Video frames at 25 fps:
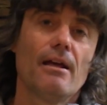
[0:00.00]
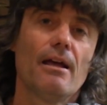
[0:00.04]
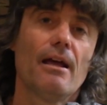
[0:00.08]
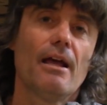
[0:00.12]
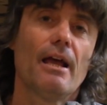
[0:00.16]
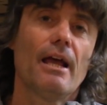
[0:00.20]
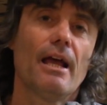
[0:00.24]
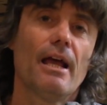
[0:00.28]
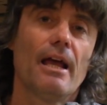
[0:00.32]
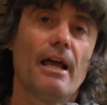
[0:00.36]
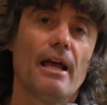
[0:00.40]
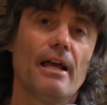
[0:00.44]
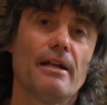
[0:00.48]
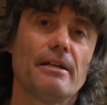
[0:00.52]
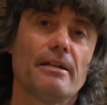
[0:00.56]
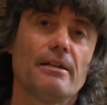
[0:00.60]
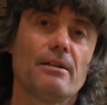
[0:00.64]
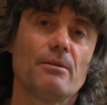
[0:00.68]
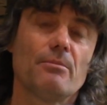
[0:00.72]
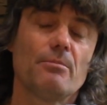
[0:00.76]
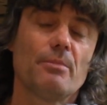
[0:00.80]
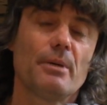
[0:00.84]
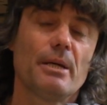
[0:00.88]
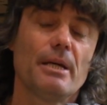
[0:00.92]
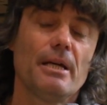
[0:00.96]
and
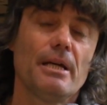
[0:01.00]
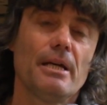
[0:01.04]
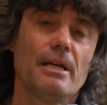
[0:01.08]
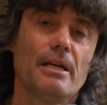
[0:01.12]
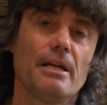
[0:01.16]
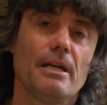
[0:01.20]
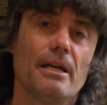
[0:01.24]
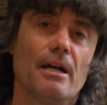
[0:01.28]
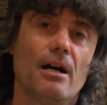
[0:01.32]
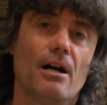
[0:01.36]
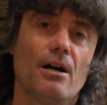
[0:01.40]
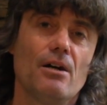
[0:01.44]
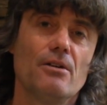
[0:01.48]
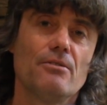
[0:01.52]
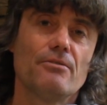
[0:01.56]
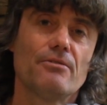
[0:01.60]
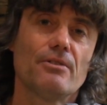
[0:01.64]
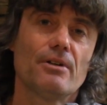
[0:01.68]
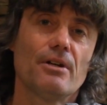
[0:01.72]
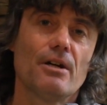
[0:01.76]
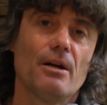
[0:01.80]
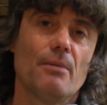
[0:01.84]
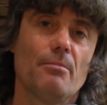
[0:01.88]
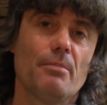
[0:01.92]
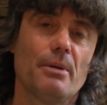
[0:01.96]
it'll be
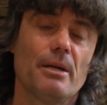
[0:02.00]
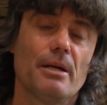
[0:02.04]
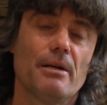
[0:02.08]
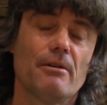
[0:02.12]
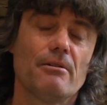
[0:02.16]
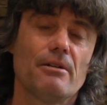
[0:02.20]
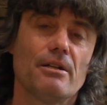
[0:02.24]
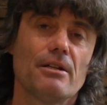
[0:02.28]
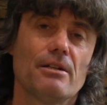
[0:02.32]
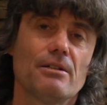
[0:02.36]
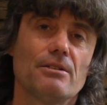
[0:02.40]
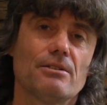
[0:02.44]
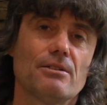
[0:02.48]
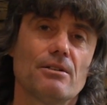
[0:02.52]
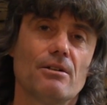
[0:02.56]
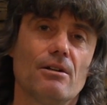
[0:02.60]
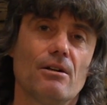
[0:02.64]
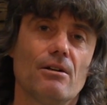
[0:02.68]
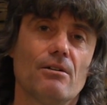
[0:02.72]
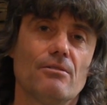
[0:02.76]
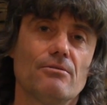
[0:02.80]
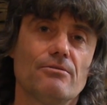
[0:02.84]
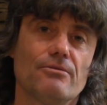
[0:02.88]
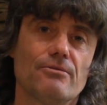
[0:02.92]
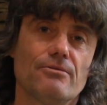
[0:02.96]
over a period
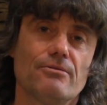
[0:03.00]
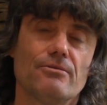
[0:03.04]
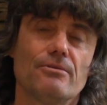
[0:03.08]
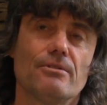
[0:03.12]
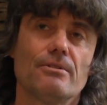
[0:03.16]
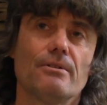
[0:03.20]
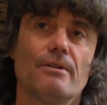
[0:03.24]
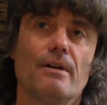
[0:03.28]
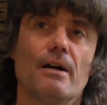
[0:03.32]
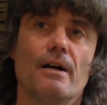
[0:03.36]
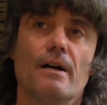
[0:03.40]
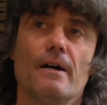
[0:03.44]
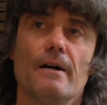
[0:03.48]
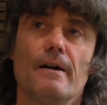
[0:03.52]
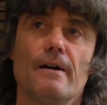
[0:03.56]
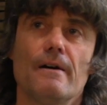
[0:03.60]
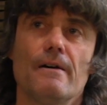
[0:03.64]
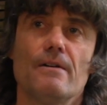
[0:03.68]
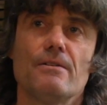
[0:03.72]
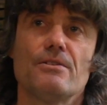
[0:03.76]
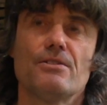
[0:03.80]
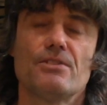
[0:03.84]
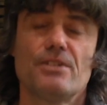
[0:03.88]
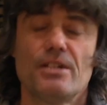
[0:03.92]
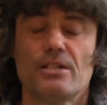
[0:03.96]
of
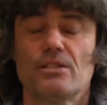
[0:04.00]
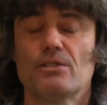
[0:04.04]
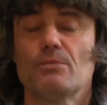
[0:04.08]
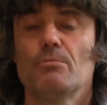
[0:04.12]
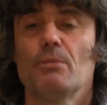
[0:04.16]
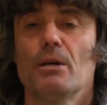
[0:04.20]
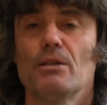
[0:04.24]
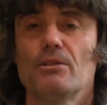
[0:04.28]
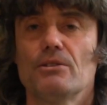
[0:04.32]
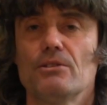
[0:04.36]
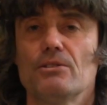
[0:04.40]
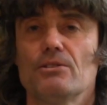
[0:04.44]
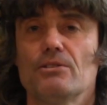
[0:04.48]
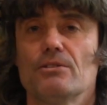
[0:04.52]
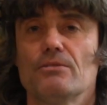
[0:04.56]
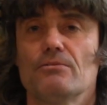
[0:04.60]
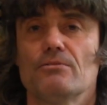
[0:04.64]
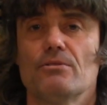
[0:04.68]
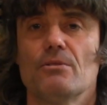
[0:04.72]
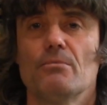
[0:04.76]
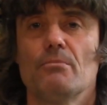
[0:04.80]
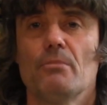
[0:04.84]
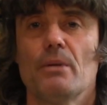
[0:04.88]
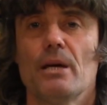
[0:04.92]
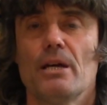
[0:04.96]
6 months,
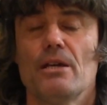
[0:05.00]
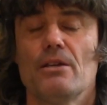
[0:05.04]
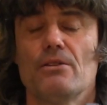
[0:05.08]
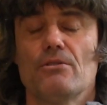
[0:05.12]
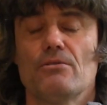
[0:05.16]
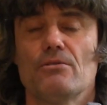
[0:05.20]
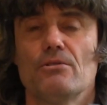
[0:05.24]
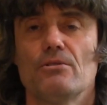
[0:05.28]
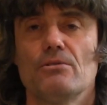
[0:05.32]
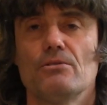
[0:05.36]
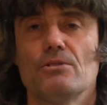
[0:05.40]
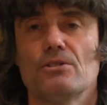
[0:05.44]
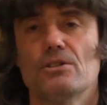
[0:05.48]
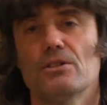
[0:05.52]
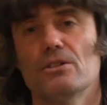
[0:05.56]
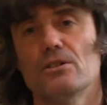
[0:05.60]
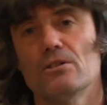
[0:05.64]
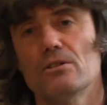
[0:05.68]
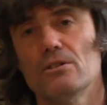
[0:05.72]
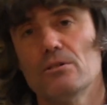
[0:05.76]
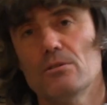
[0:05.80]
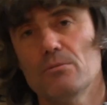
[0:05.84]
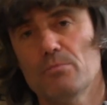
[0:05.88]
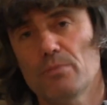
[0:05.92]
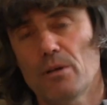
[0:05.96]
from May through
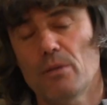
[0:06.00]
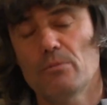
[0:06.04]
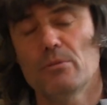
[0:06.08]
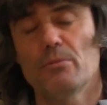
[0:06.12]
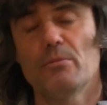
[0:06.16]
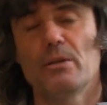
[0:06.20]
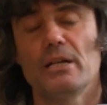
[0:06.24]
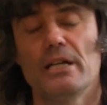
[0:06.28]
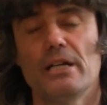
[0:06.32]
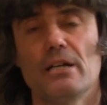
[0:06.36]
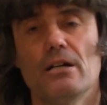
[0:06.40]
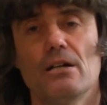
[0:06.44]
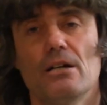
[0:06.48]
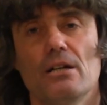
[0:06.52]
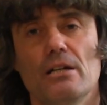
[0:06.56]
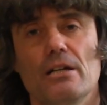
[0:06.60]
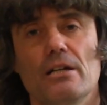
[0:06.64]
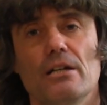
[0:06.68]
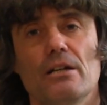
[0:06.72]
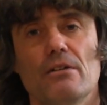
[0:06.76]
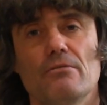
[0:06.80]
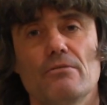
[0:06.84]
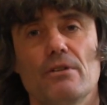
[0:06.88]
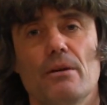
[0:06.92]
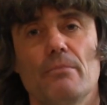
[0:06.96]
till probably early
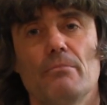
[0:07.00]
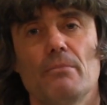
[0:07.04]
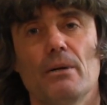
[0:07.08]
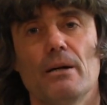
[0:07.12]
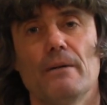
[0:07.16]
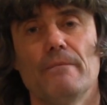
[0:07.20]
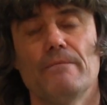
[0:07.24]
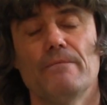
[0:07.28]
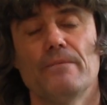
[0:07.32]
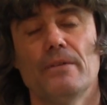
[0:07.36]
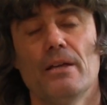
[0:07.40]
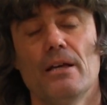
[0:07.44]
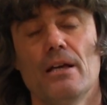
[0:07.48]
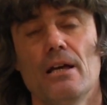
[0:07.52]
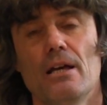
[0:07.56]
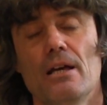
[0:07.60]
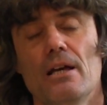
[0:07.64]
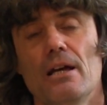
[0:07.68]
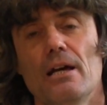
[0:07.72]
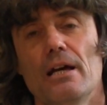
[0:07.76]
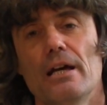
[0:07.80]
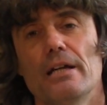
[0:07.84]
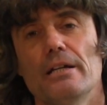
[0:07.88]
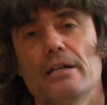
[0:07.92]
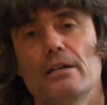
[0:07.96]
November.
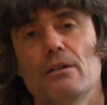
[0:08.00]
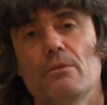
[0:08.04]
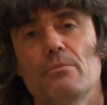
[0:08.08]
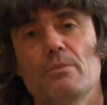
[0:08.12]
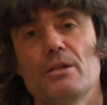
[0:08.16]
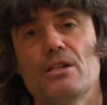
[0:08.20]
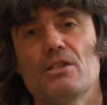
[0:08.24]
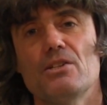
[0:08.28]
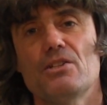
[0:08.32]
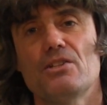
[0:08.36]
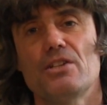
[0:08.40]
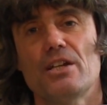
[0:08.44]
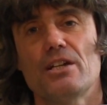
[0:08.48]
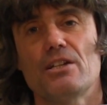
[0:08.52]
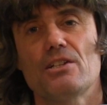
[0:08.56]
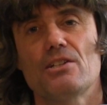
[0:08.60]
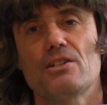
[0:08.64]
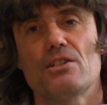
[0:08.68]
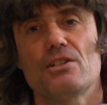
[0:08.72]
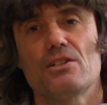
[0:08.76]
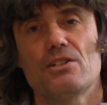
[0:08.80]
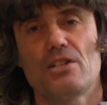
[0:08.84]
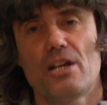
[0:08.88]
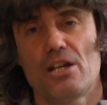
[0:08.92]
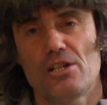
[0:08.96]
And it'll be 6
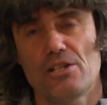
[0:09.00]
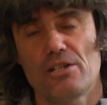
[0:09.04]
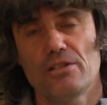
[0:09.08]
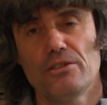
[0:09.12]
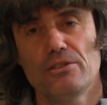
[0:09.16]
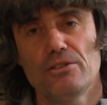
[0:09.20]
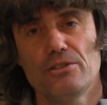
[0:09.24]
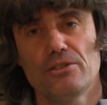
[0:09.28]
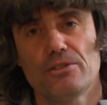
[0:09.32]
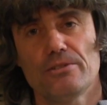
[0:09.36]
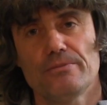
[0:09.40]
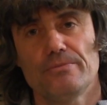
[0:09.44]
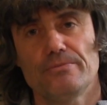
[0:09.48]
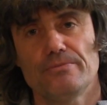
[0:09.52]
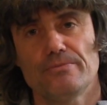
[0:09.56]
sessions